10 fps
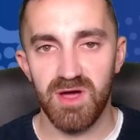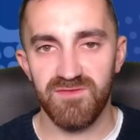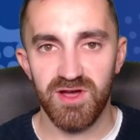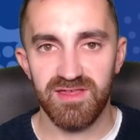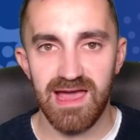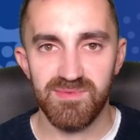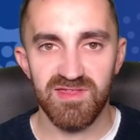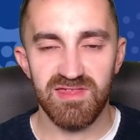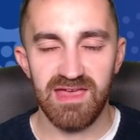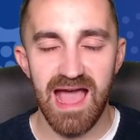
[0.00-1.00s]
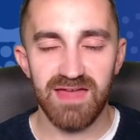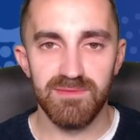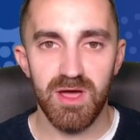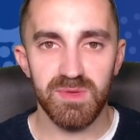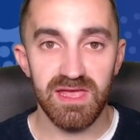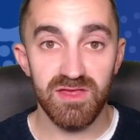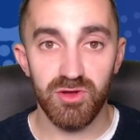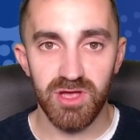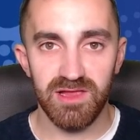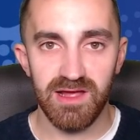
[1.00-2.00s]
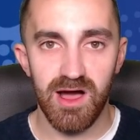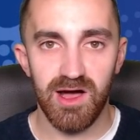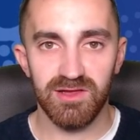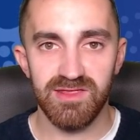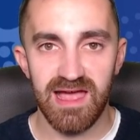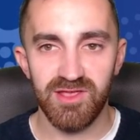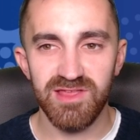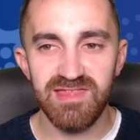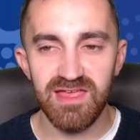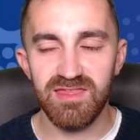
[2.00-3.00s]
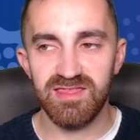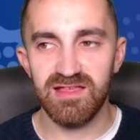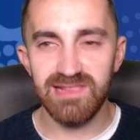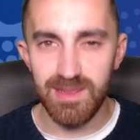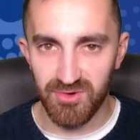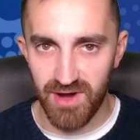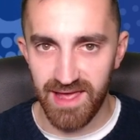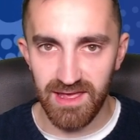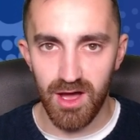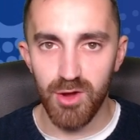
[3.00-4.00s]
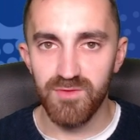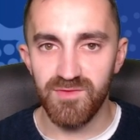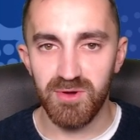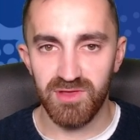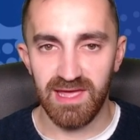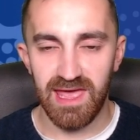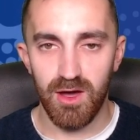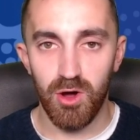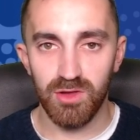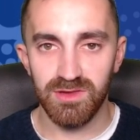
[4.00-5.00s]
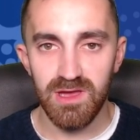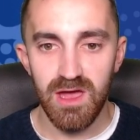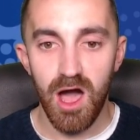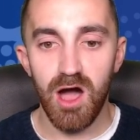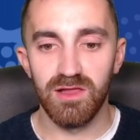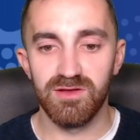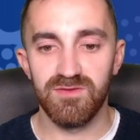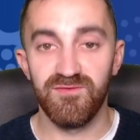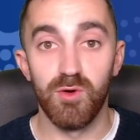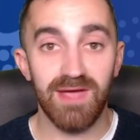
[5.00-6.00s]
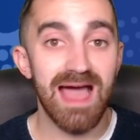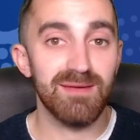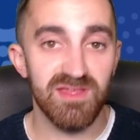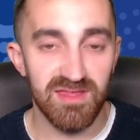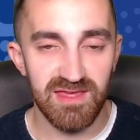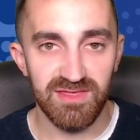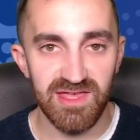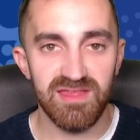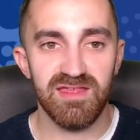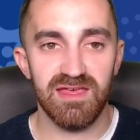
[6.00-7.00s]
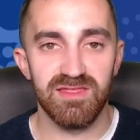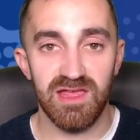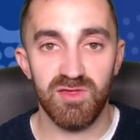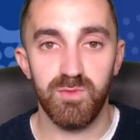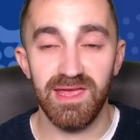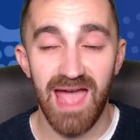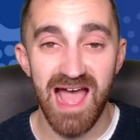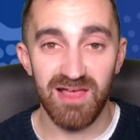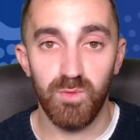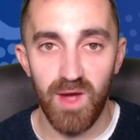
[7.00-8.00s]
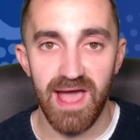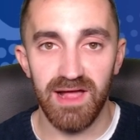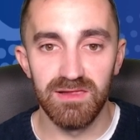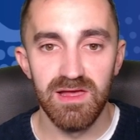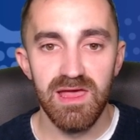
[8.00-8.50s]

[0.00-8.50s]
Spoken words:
vice captaincy at the moment is on Erling Haaland, and I did deliberate over putting it on Haaland for captaincy this week as well.